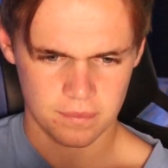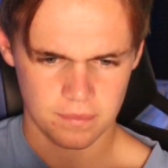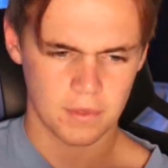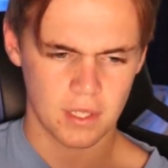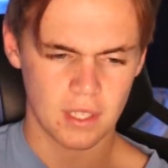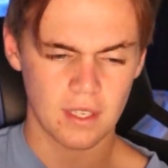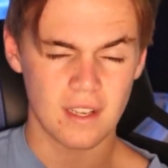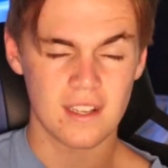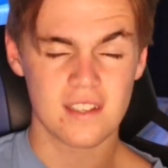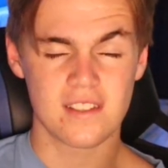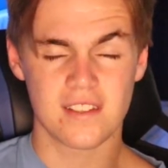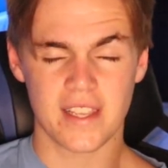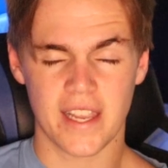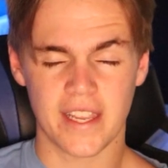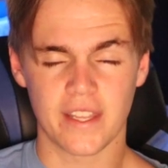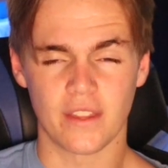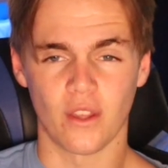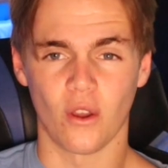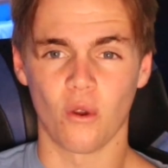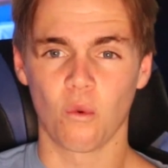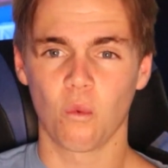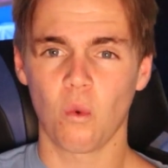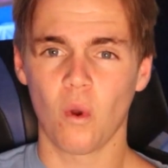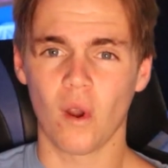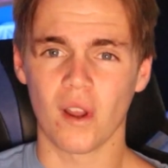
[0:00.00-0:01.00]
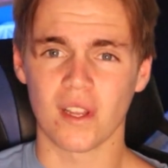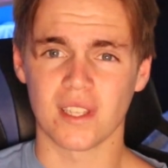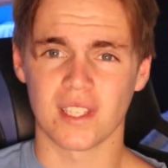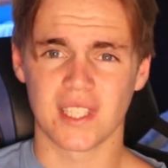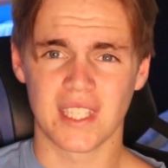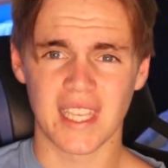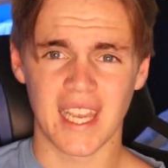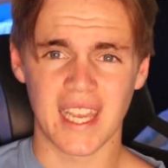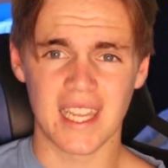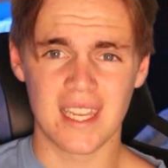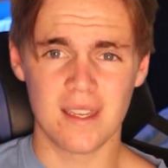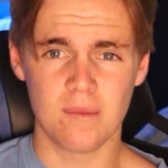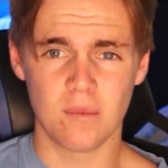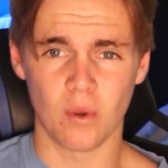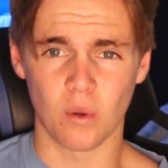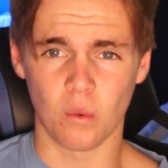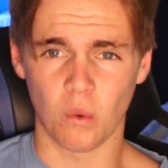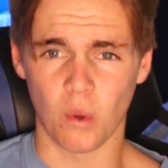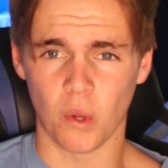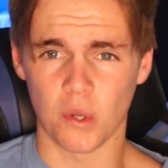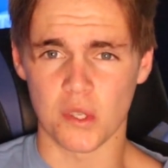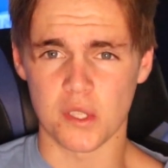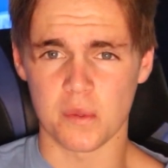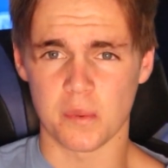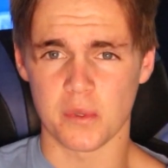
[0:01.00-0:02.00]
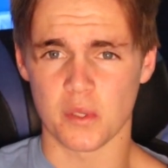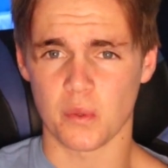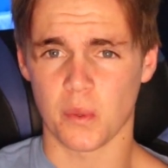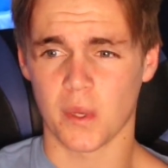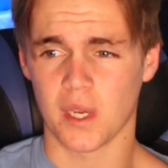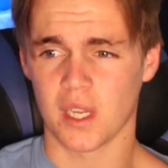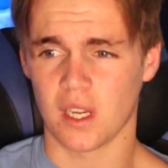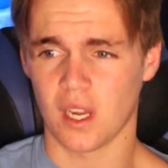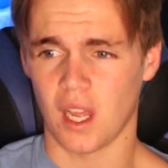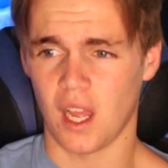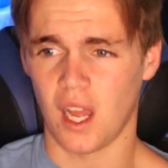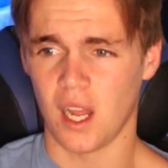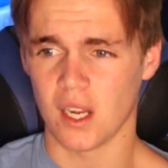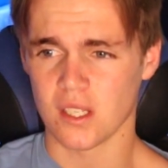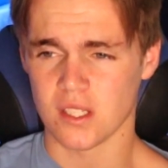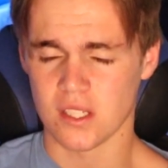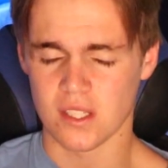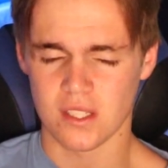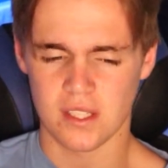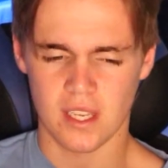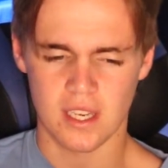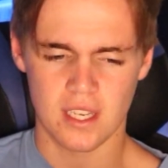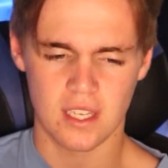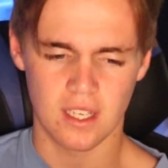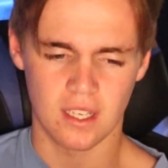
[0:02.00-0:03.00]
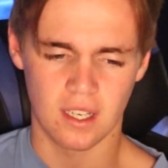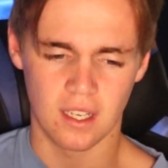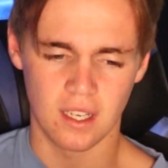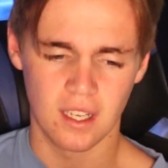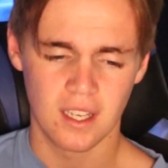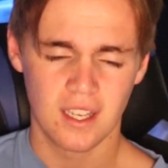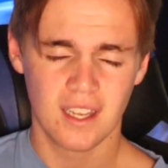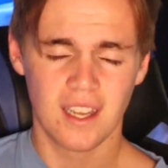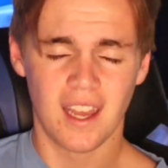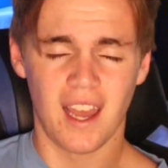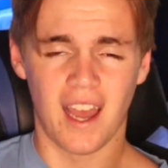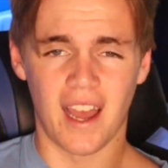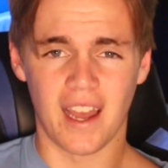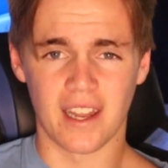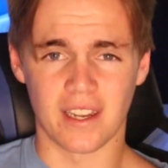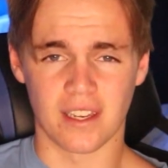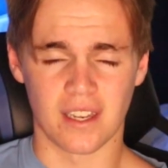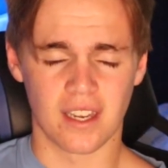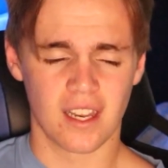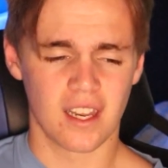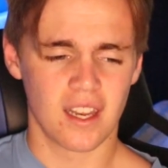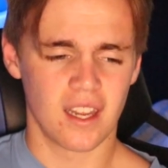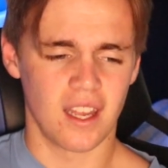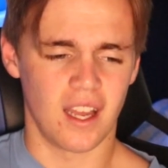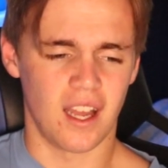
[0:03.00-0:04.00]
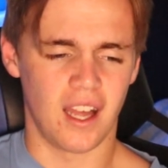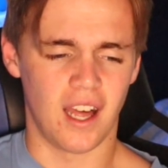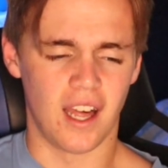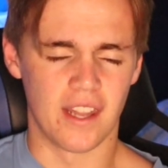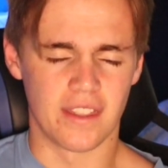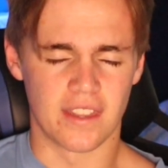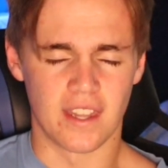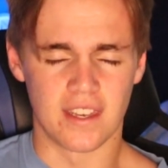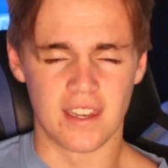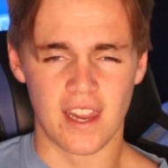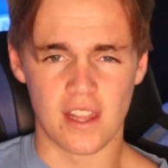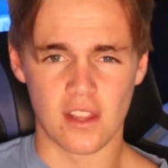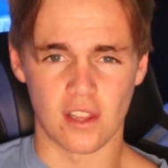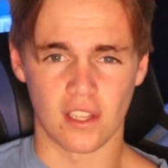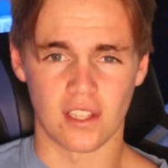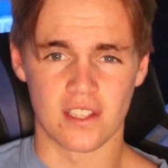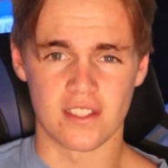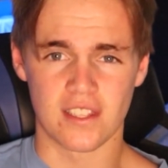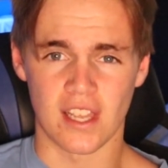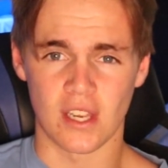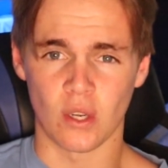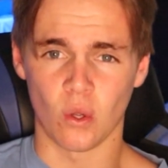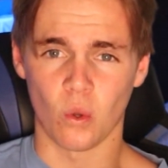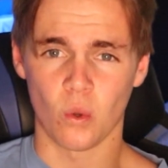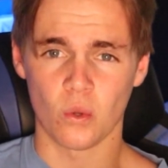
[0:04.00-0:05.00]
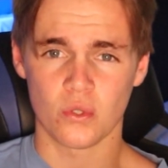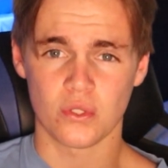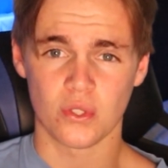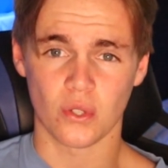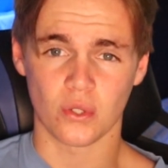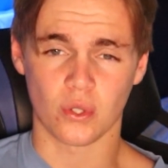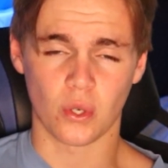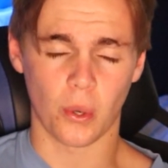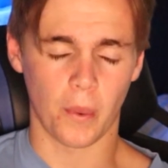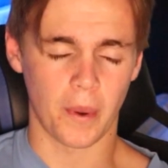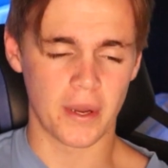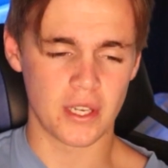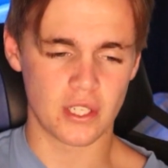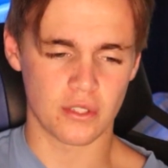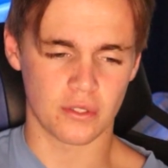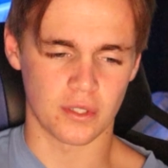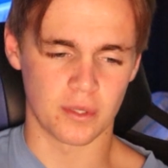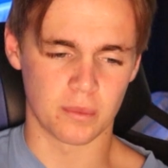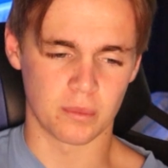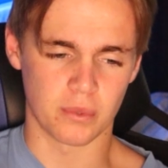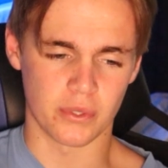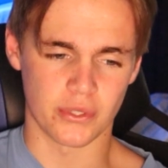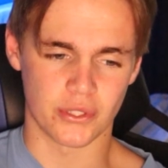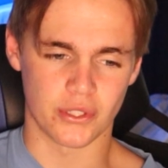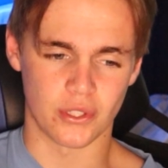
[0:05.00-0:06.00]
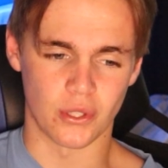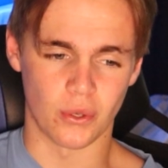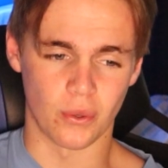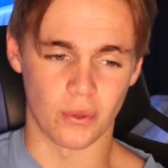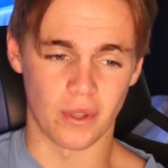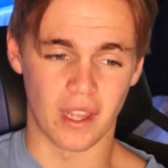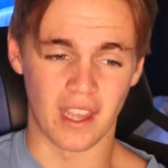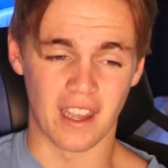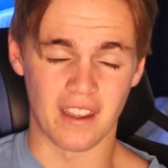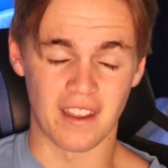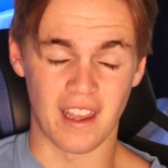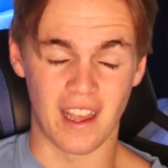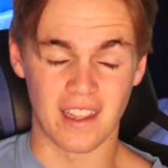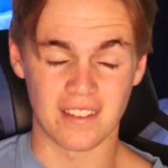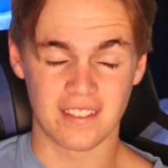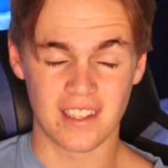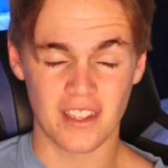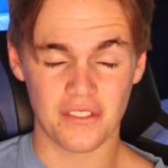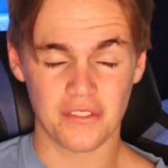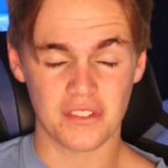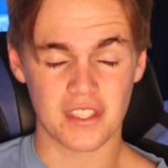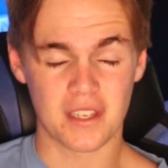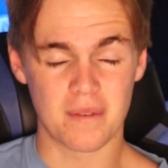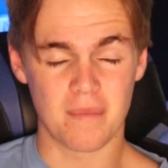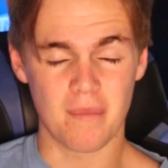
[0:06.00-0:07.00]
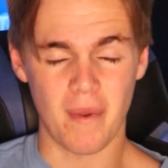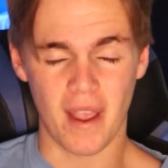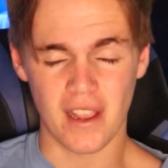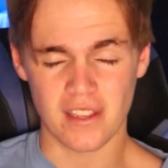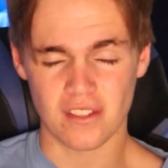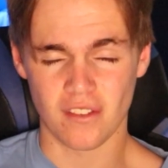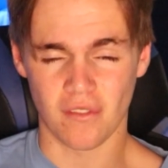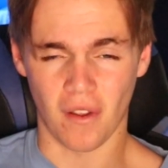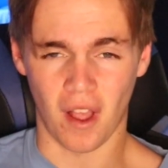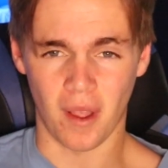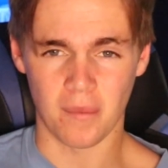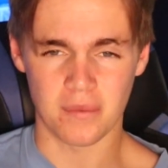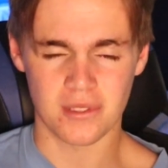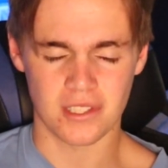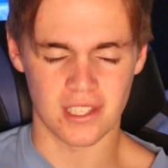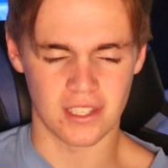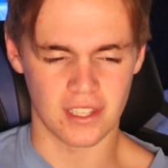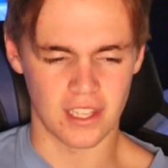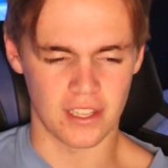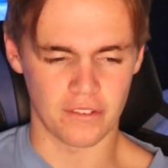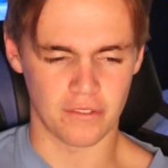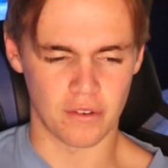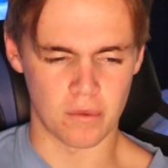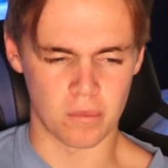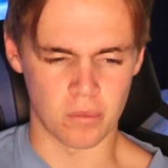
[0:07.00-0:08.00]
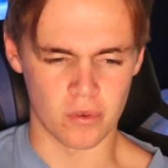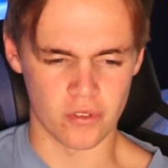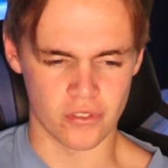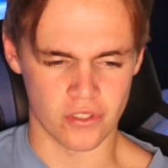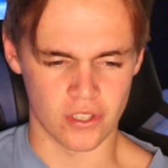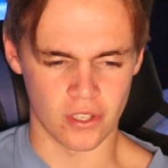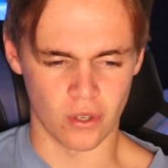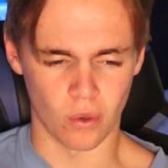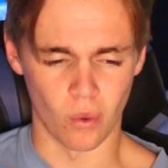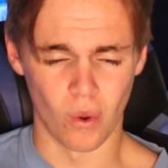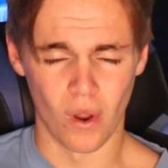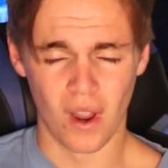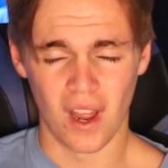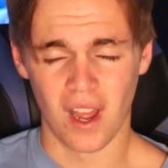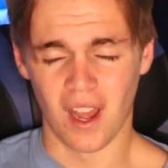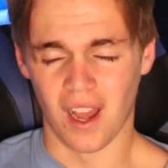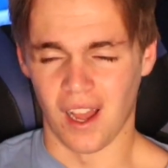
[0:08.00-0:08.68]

Can I say though, what a game it was between Argentina and uh, the Netherlands and also Croatia and Brazil. Uh, uh, definitely a massive upset there for Brazil.